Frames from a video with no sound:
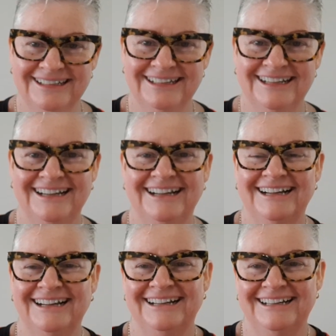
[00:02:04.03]

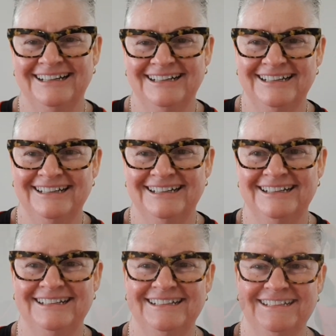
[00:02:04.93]

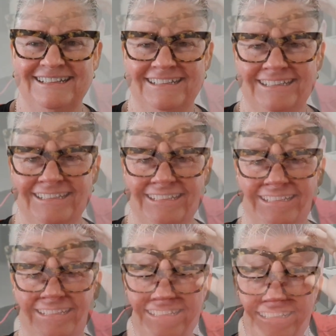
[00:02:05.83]

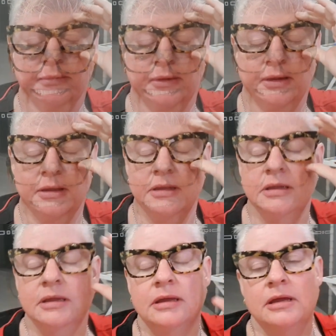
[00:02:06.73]

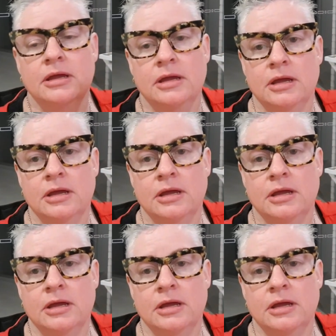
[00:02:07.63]
Nothing is said.